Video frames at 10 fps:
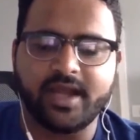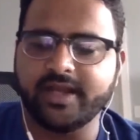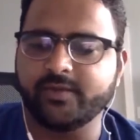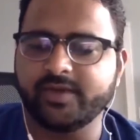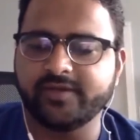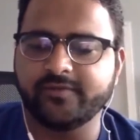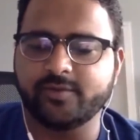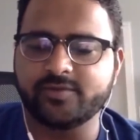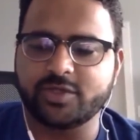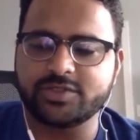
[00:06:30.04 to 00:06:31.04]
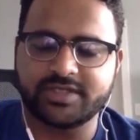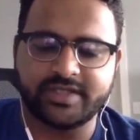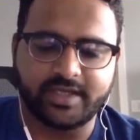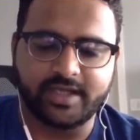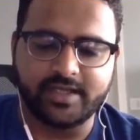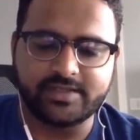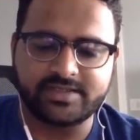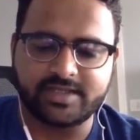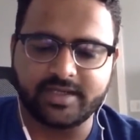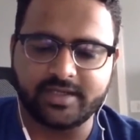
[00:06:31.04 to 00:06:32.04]
I-20 from Georgia Tech, I
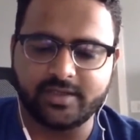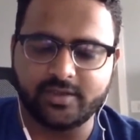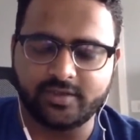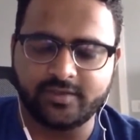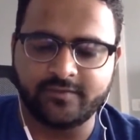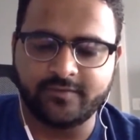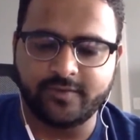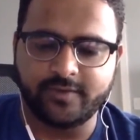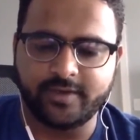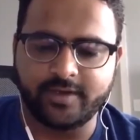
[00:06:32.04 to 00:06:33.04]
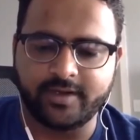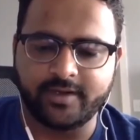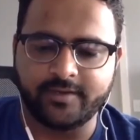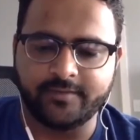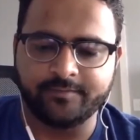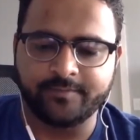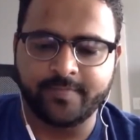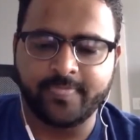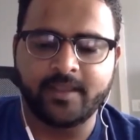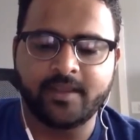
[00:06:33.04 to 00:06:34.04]
started looking for
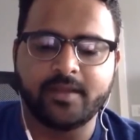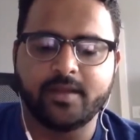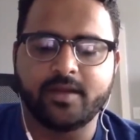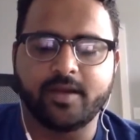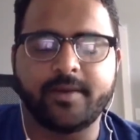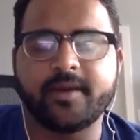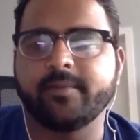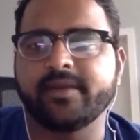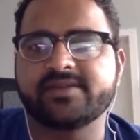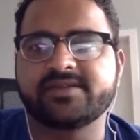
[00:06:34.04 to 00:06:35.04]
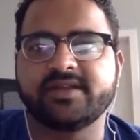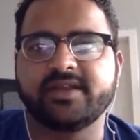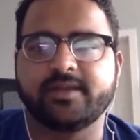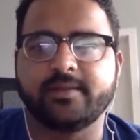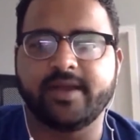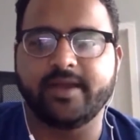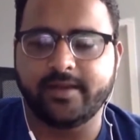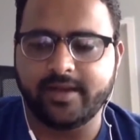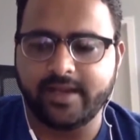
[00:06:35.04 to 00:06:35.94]
apartments nearby.